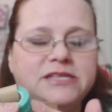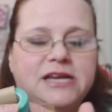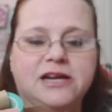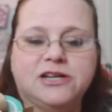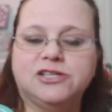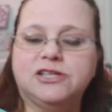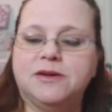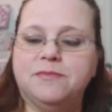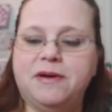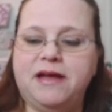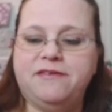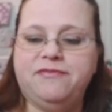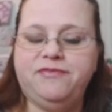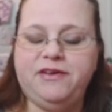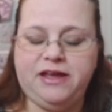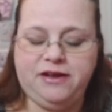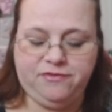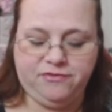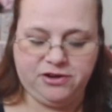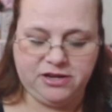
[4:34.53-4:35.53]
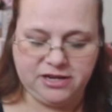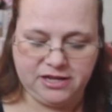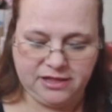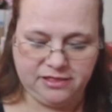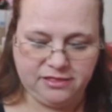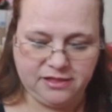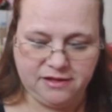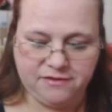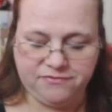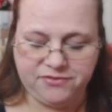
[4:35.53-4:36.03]
actually my favorite. I
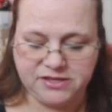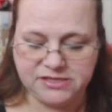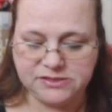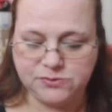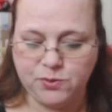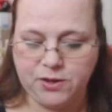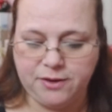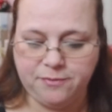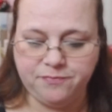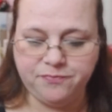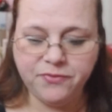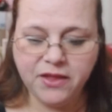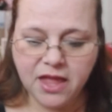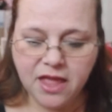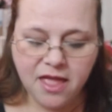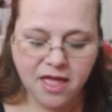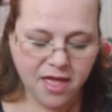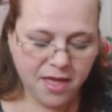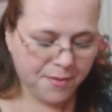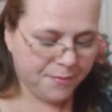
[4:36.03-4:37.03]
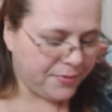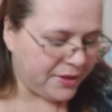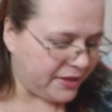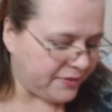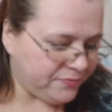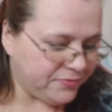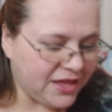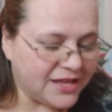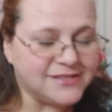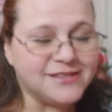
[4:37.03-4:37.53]
love this one.
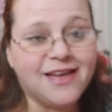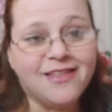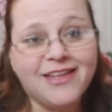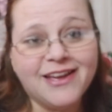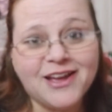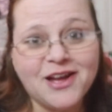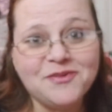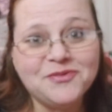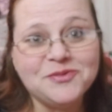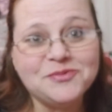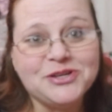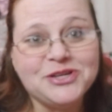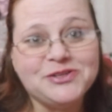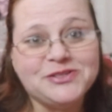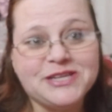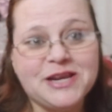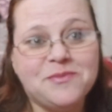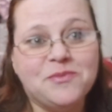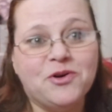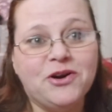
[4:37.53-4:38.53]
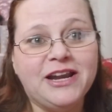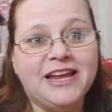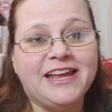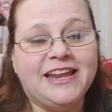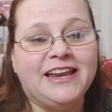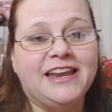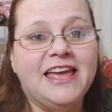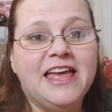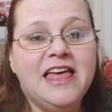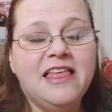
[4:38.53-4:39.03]
But that's all I got from Tuesday
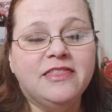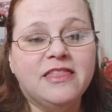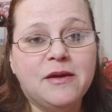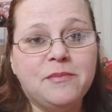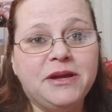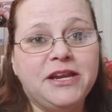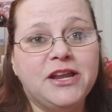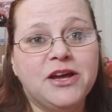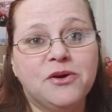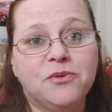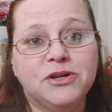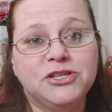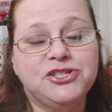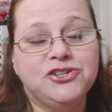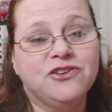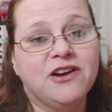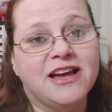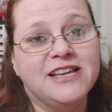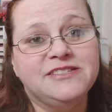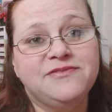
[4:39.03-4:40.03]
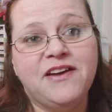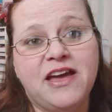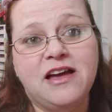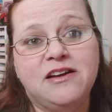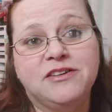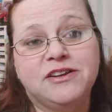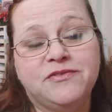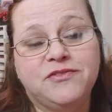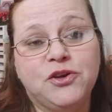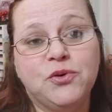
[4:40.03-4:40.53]
morning. Let me know what you guys
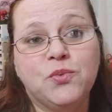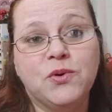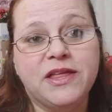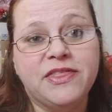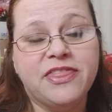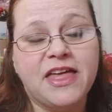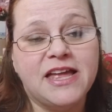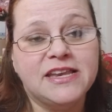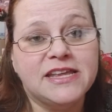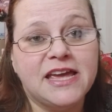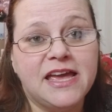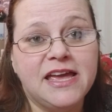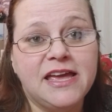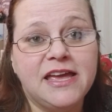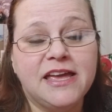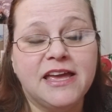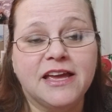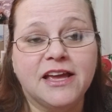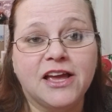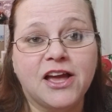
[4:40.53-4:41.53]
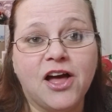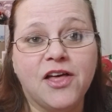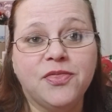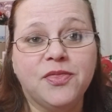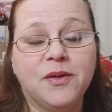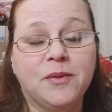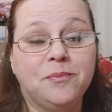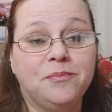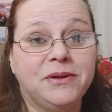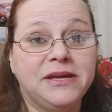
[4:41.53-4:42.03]
found if you went that day and got
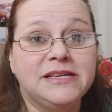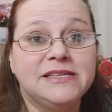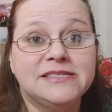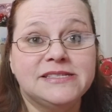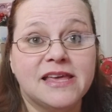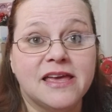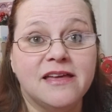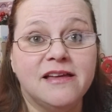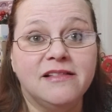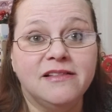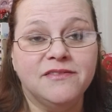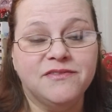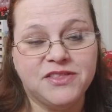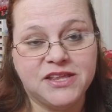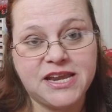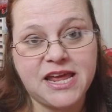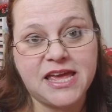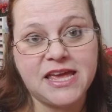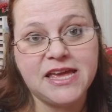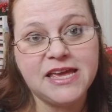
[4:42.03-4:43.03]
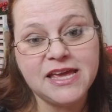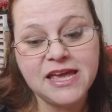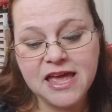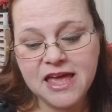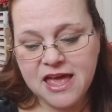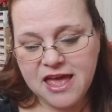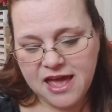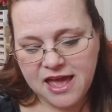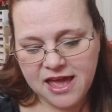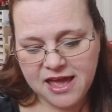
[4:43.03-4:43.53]
the big sale of the day.
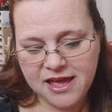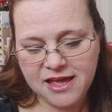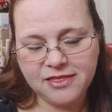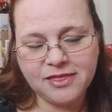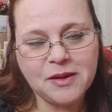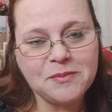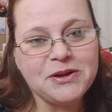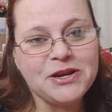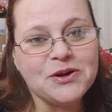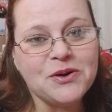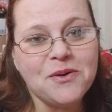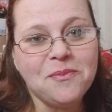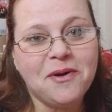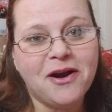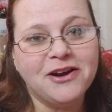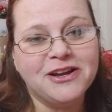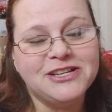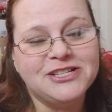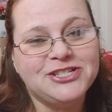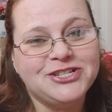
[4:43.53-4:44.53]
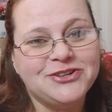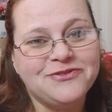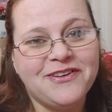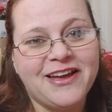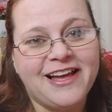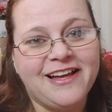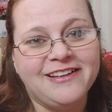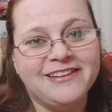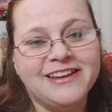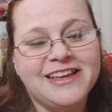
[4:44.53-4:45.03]
And let me know what bargains you
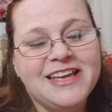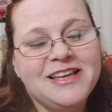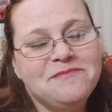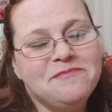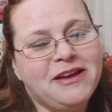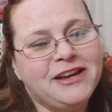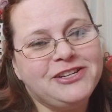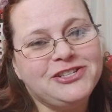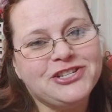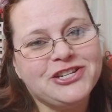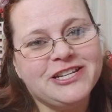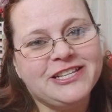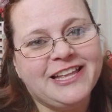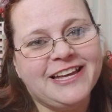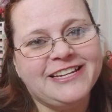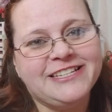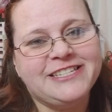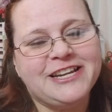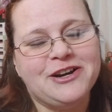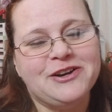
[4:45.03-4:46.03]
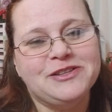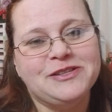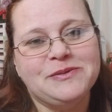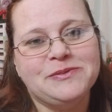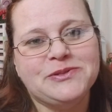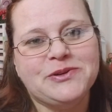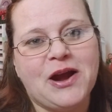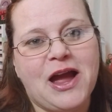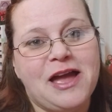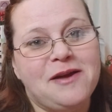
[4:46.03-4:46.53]
found. Make sure you like, share, and
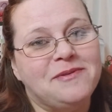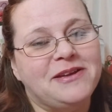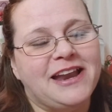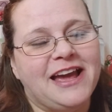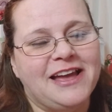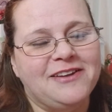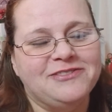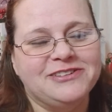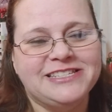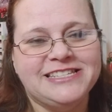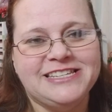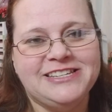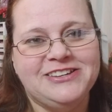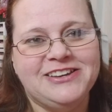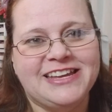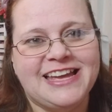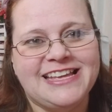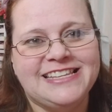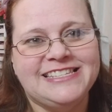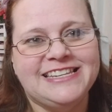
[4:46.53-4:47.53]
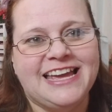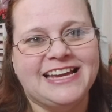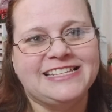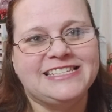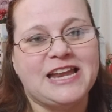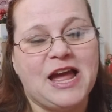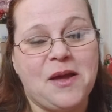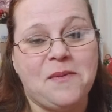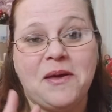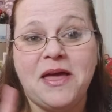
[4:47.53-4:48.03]
subscribe. And I will see you guys next
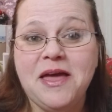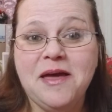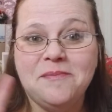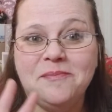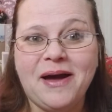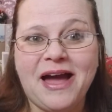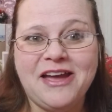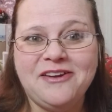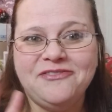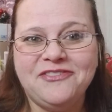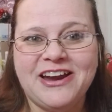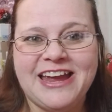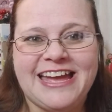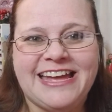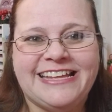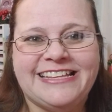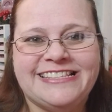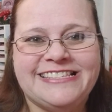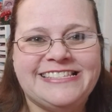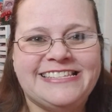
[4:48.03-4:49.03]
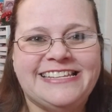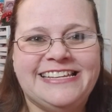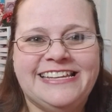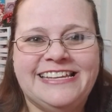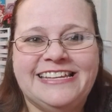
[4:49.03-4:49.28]
time. Bye, friends.